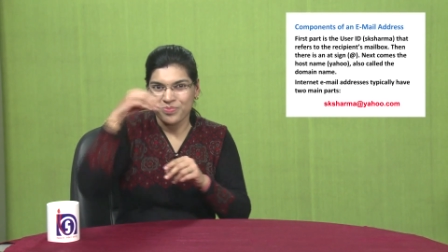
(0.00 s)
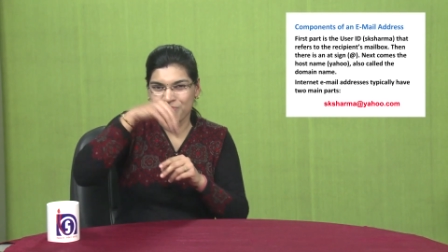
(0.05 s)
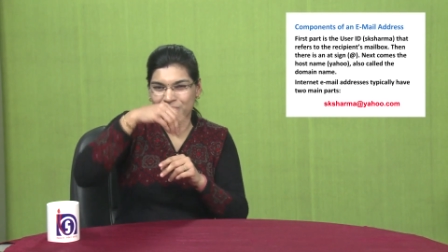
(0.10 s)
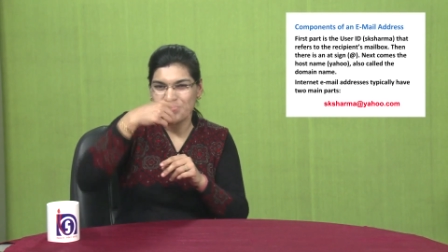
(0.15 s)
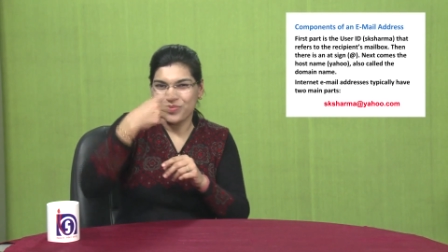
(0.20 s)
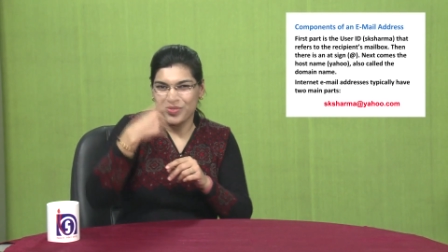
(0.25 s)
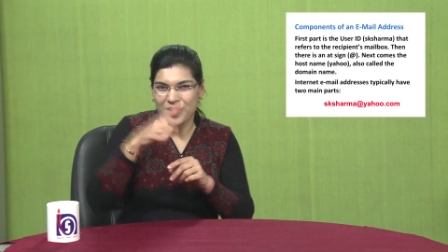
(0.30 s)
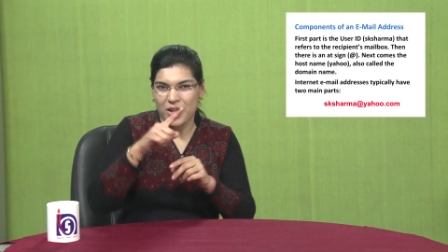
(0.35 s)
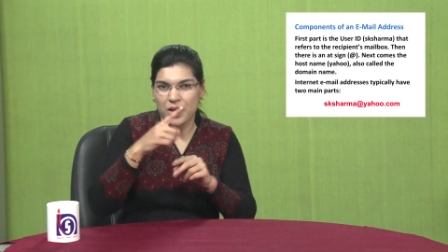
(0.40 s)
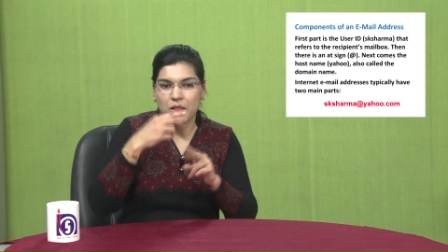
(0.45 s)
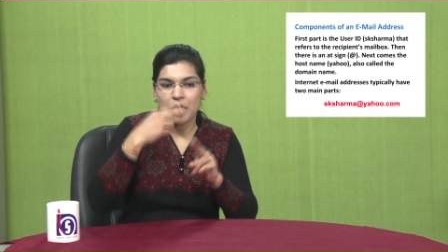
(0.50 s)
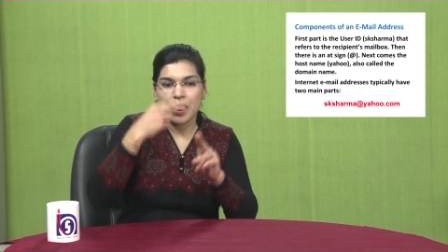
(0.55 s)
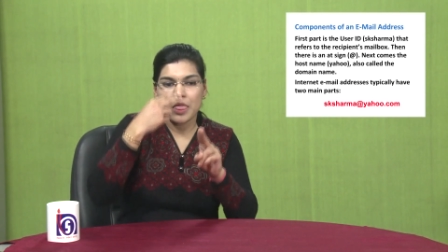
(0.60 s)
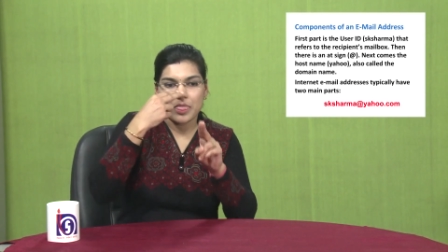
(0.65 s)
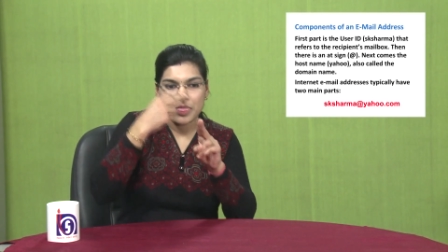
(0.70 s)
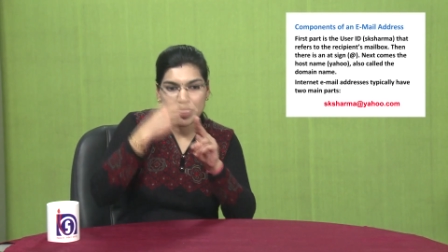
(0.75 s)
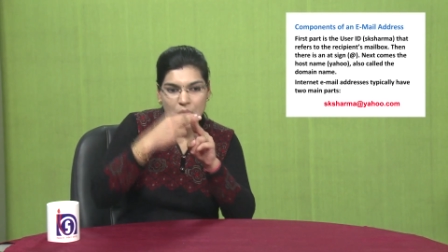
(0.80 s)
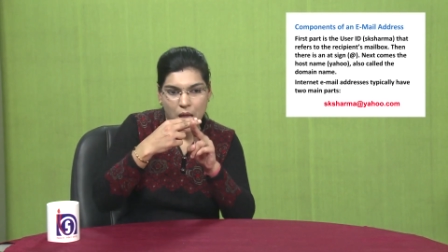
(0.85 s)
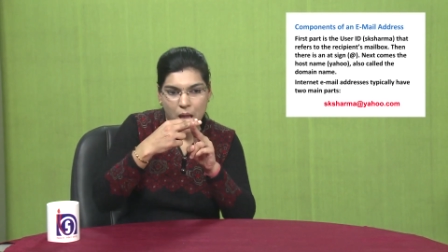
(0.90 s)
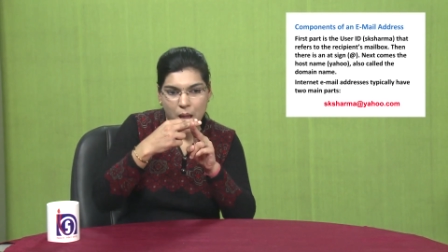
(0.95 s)
First
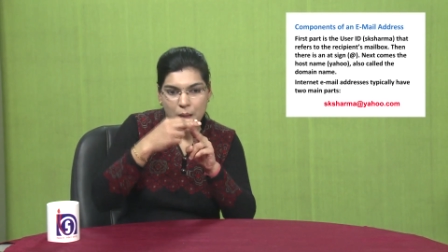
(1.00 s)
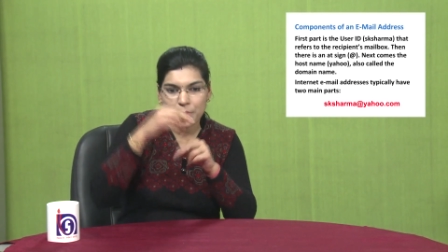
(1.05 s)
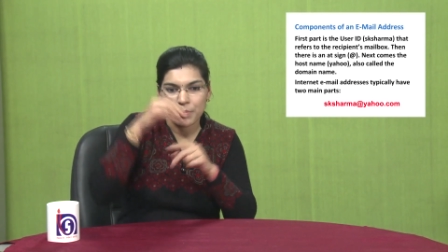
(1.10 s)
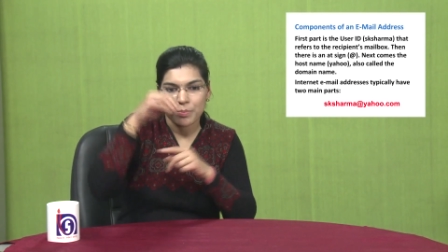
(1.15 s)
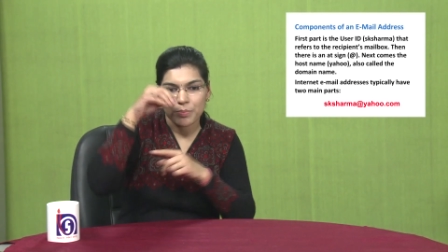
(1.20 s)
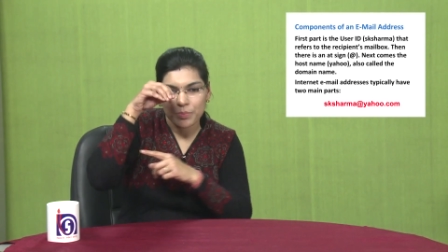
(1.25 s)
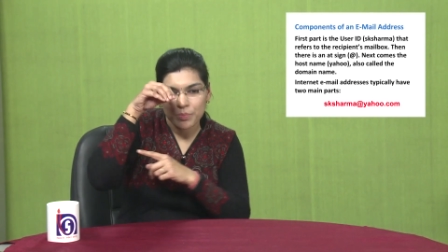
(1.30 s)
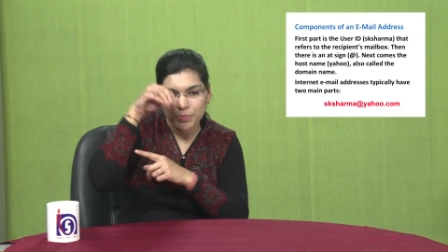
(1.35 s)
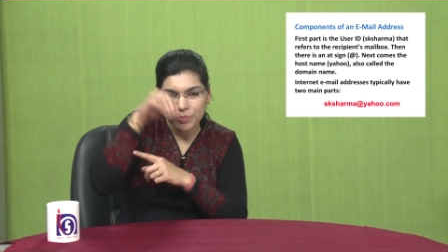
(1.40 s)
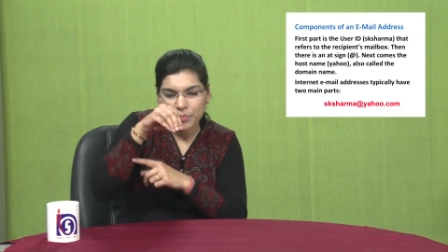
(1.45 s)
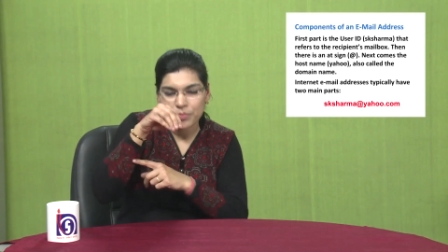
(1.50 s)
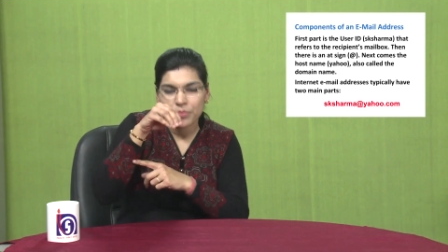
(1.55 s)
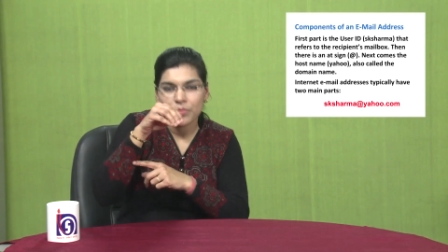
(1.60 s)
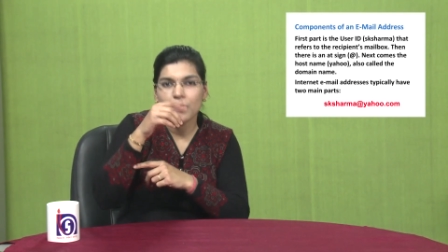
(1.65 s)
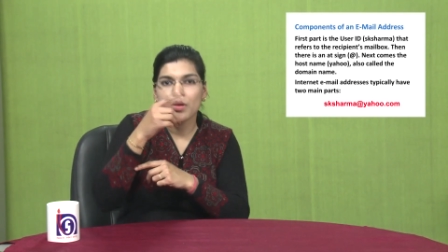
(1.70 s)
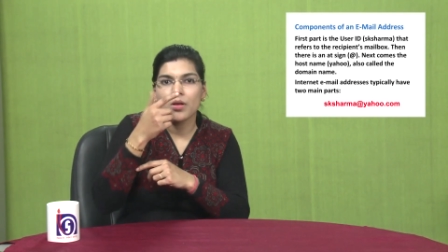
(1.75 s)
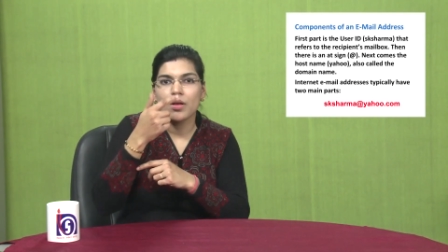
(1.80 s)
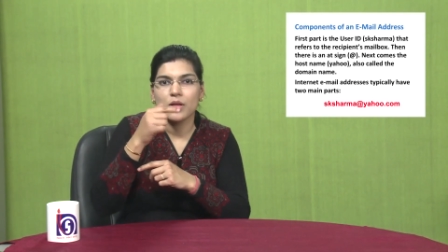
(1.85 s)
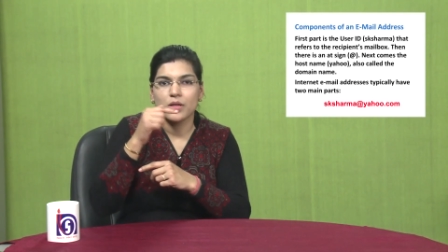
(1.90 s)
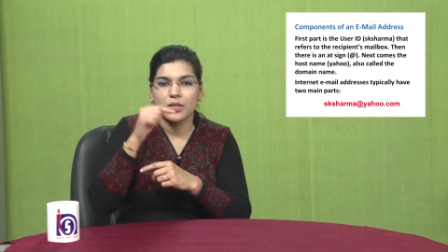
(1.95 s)
part of the user
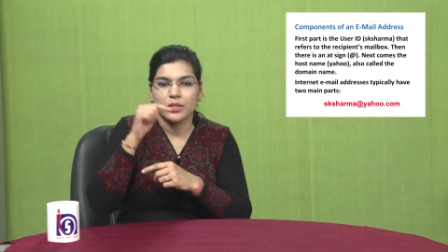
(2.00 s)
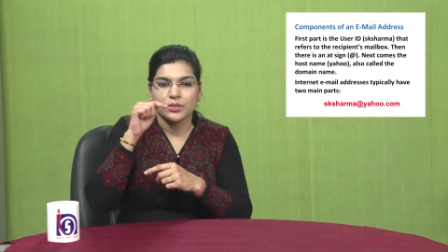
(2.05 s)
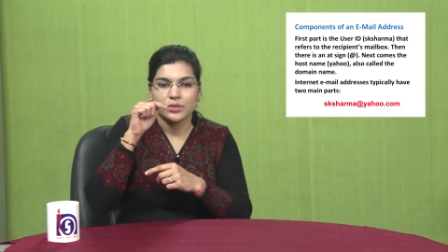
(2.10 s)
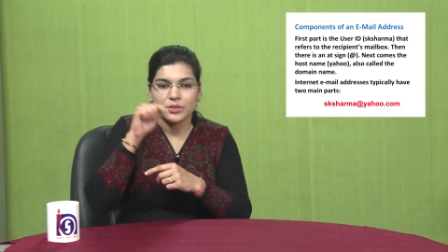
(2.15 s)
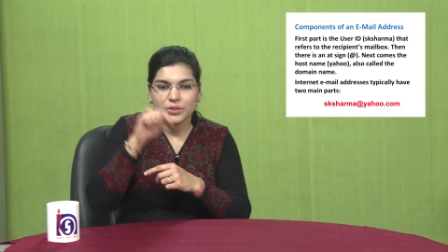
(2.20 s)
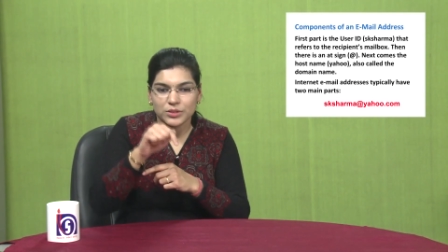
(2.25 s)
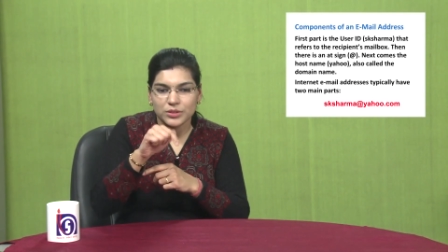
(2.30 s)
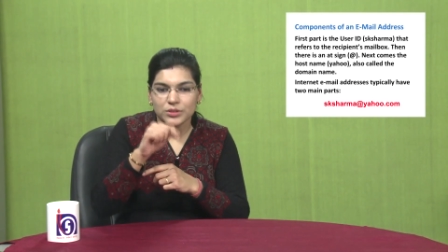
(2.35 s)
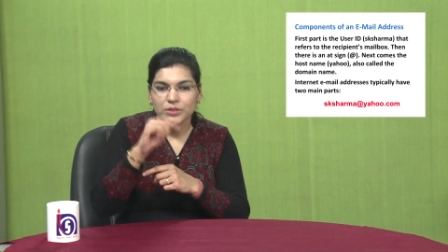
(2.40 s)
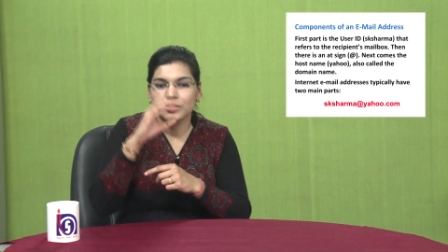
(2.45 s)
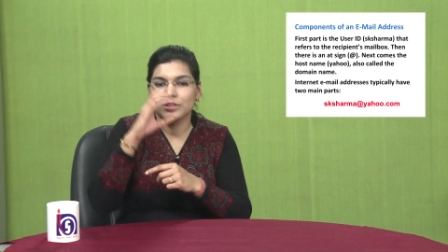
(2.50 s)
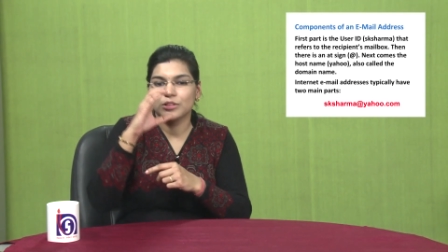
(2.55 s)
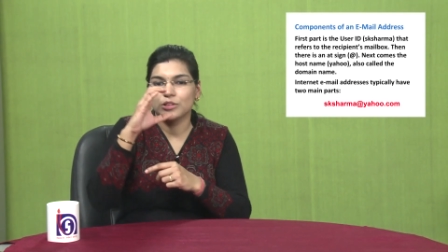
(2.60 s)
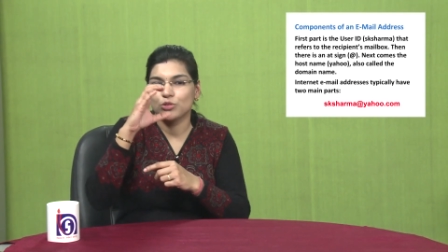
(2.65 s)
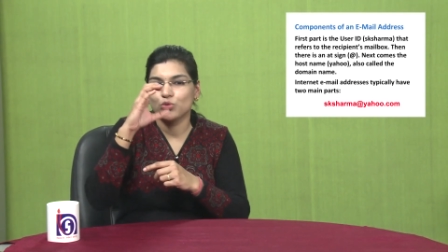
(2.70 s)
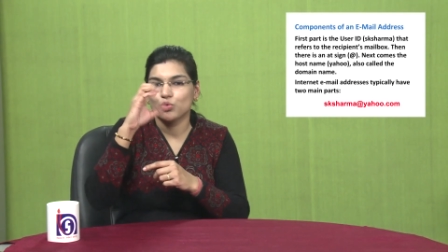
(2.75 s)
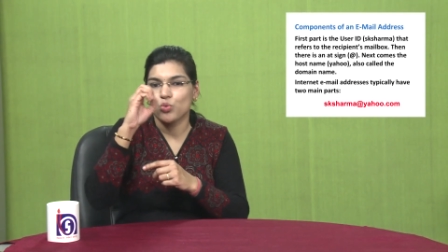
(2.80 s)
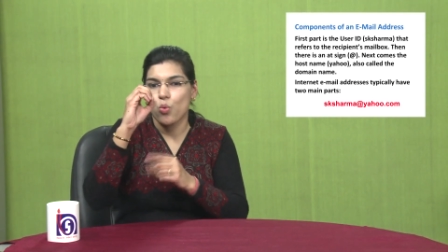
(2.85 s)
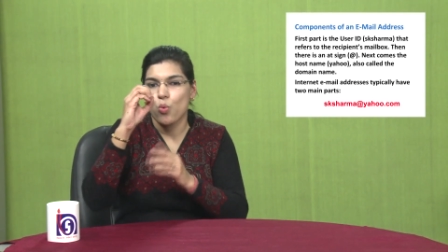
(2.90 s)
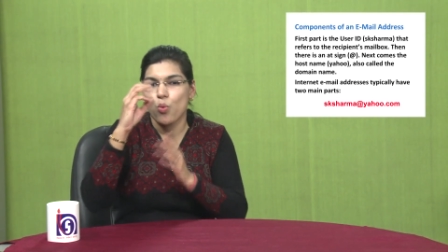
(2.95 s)
ID is
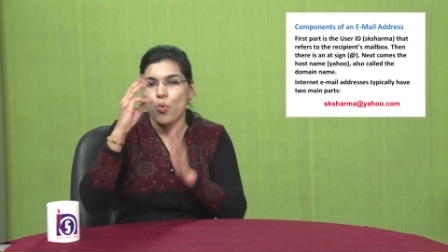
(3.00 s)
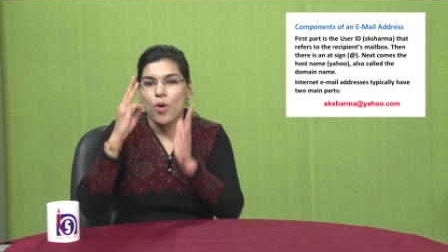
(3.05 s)
your